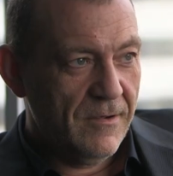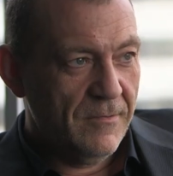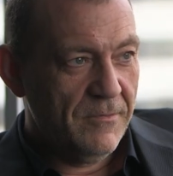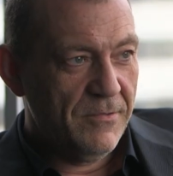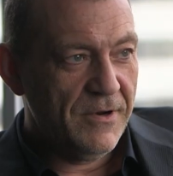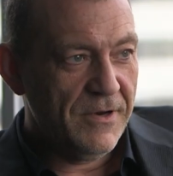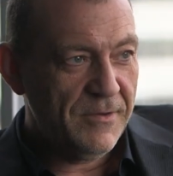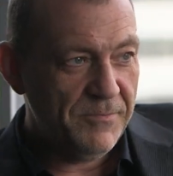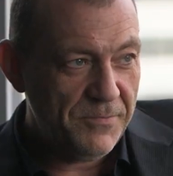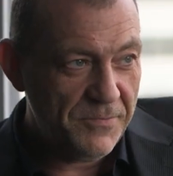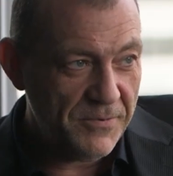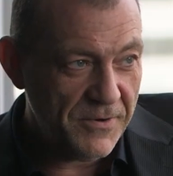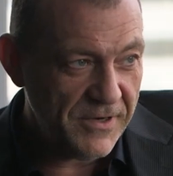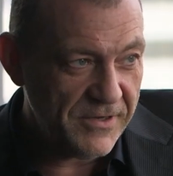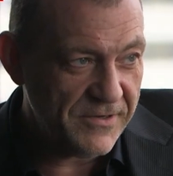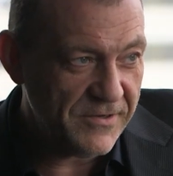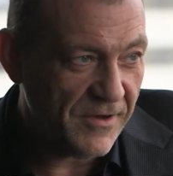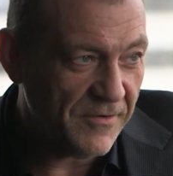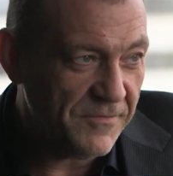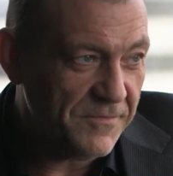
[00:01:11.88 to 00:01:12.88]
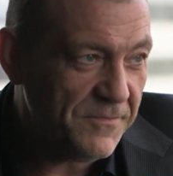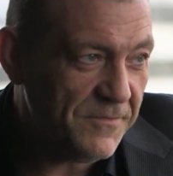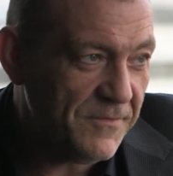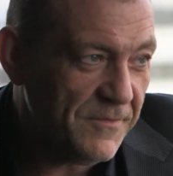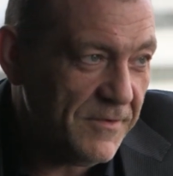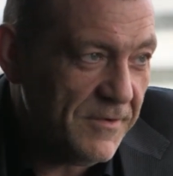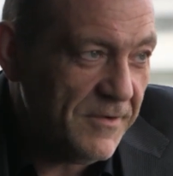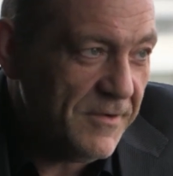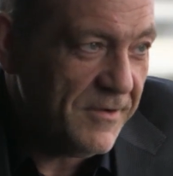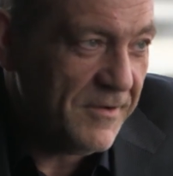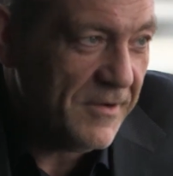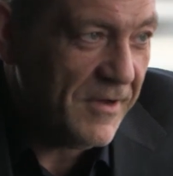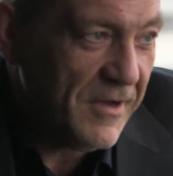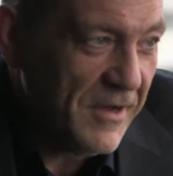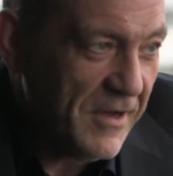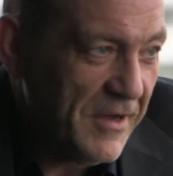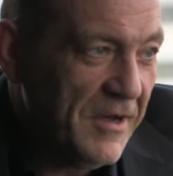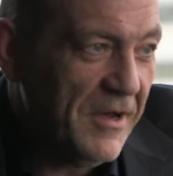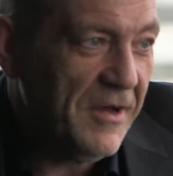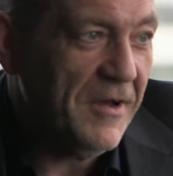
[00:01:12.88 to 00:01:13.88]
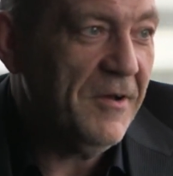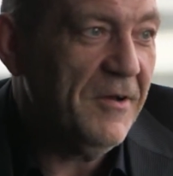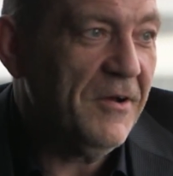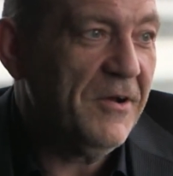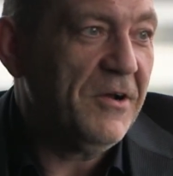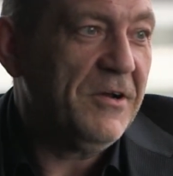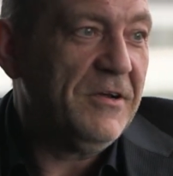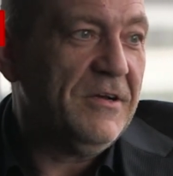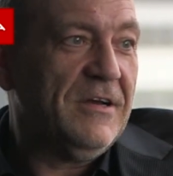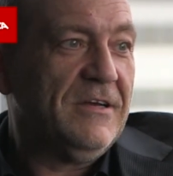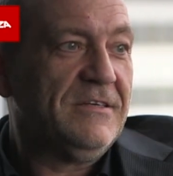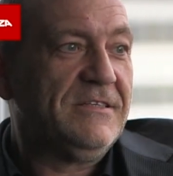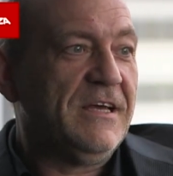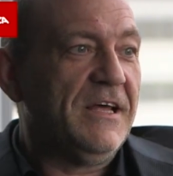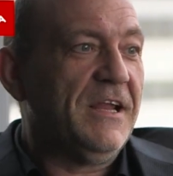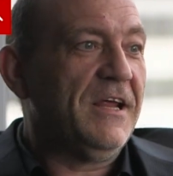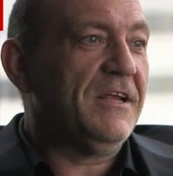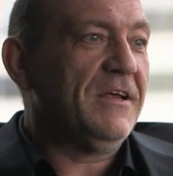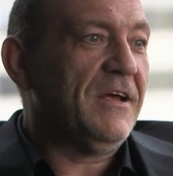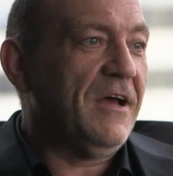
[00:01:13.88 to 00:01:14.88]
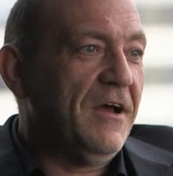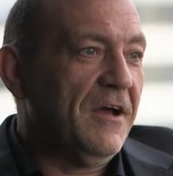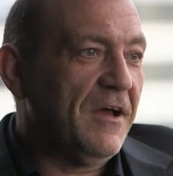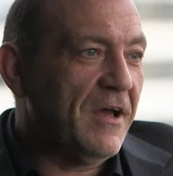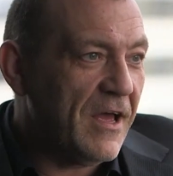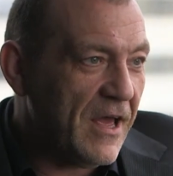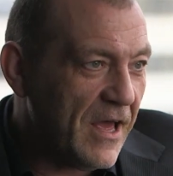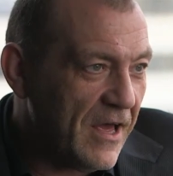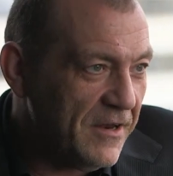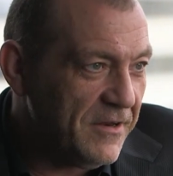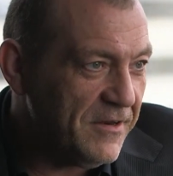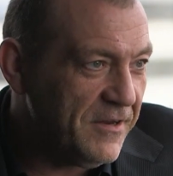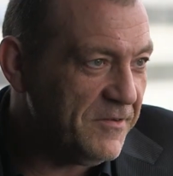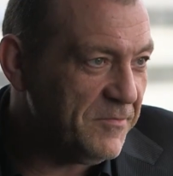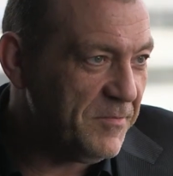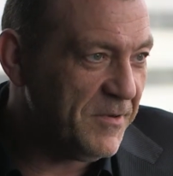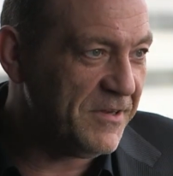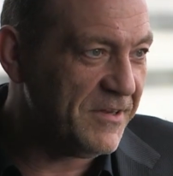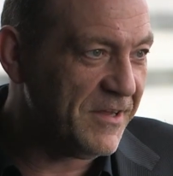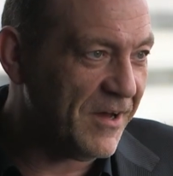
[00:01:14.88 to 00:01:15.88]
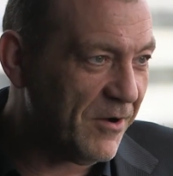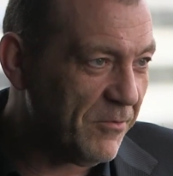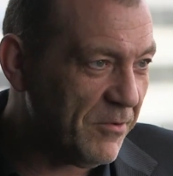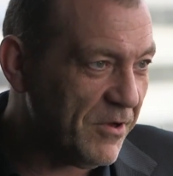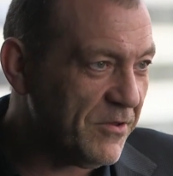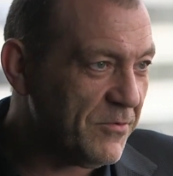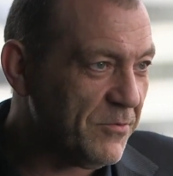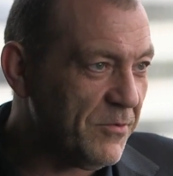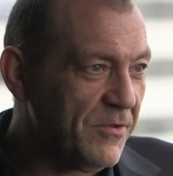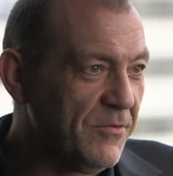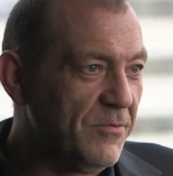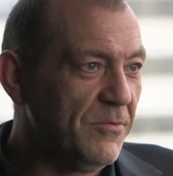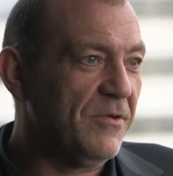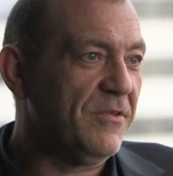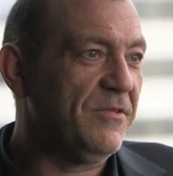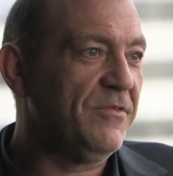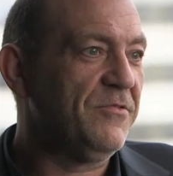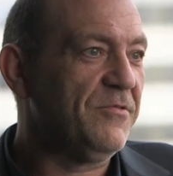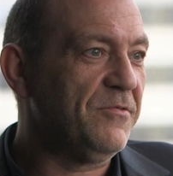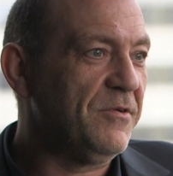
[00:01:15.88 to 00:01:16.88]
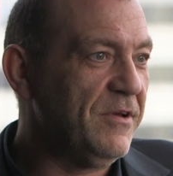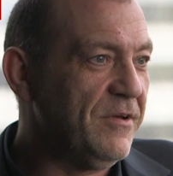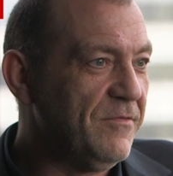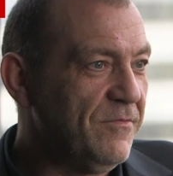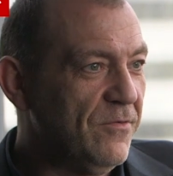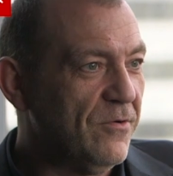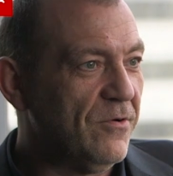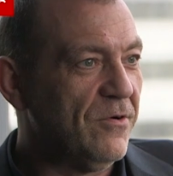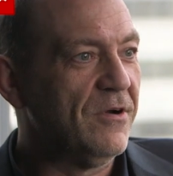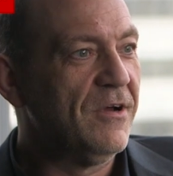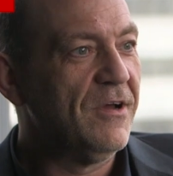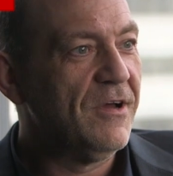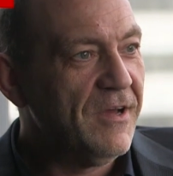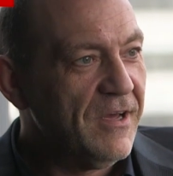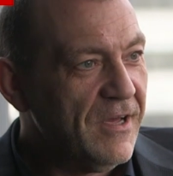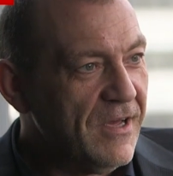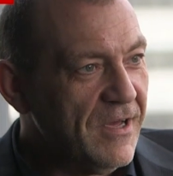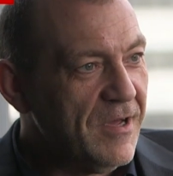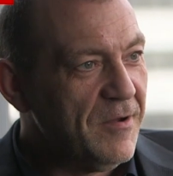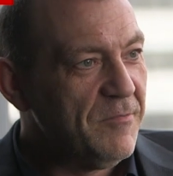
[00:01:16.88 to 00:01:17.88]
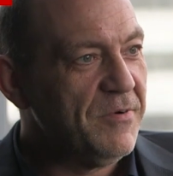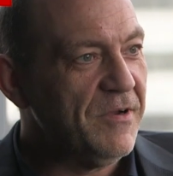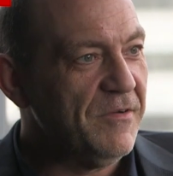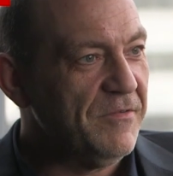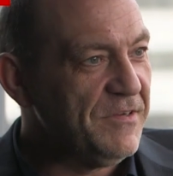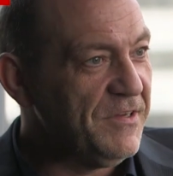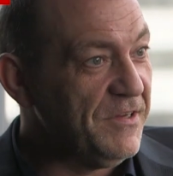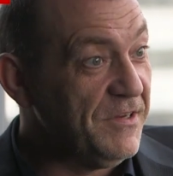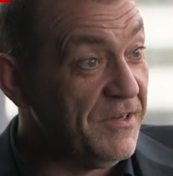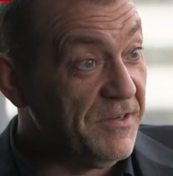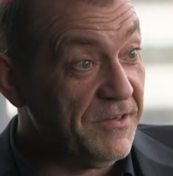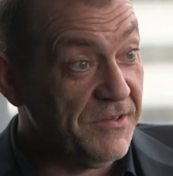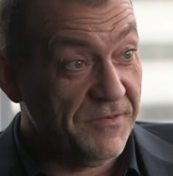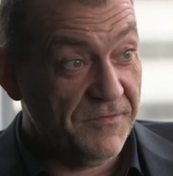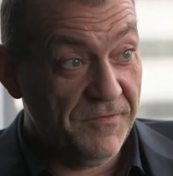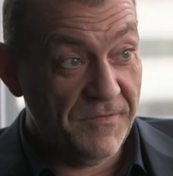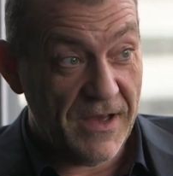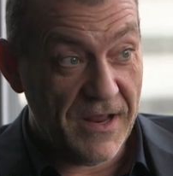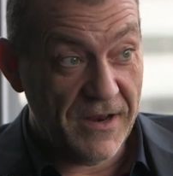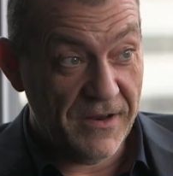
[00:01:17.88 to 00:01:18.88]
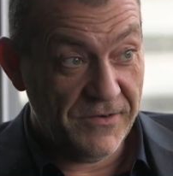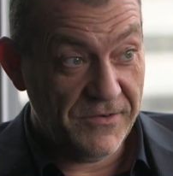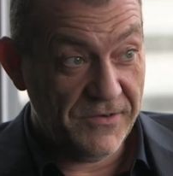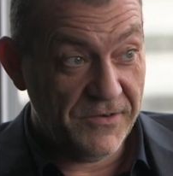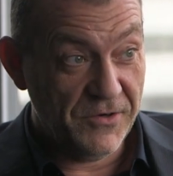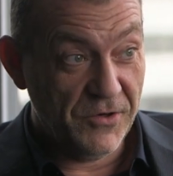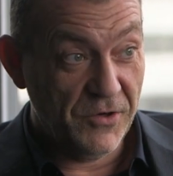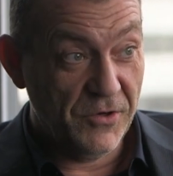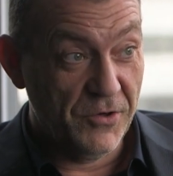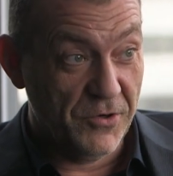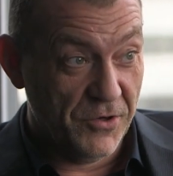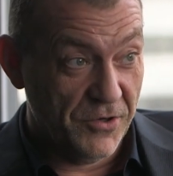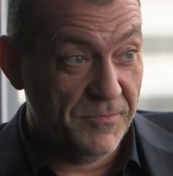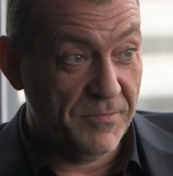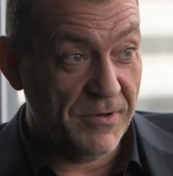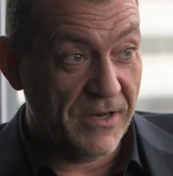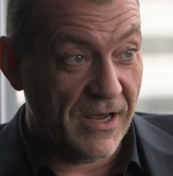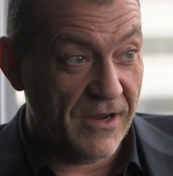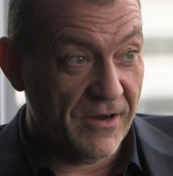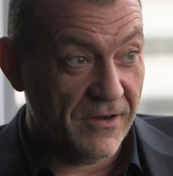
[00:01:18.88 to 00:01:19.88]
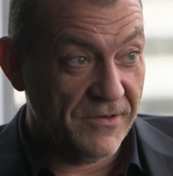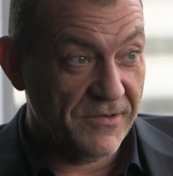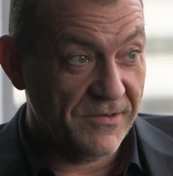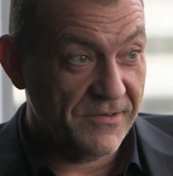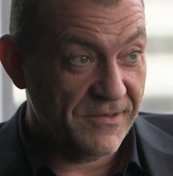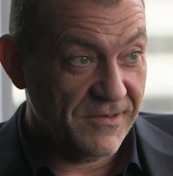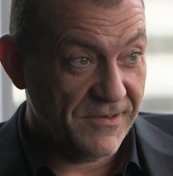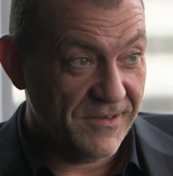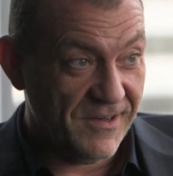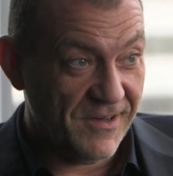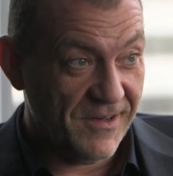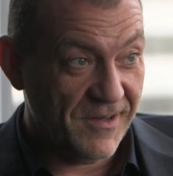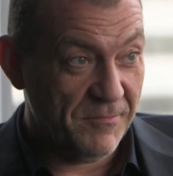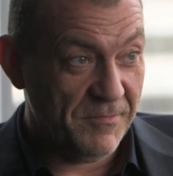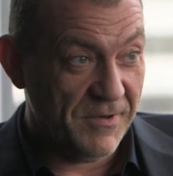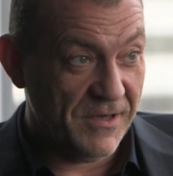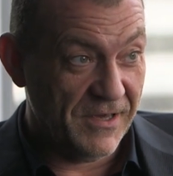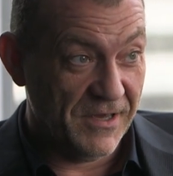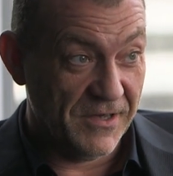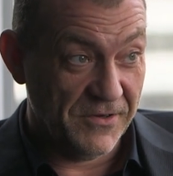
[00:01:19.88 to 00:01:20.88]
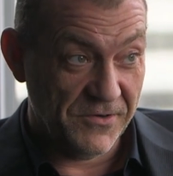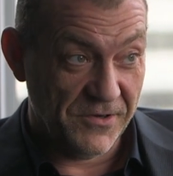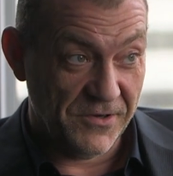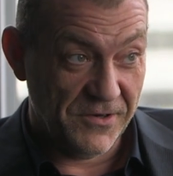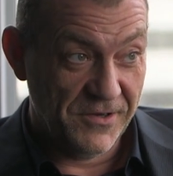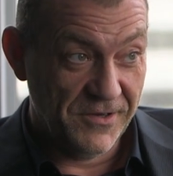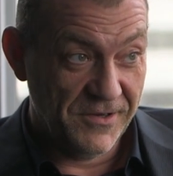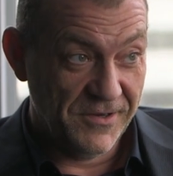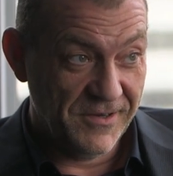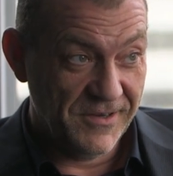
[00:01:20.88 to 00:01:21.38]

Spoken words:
Pretty tough set of hand he's been dealt with 3, 4 previously disadvantaged good players being injured.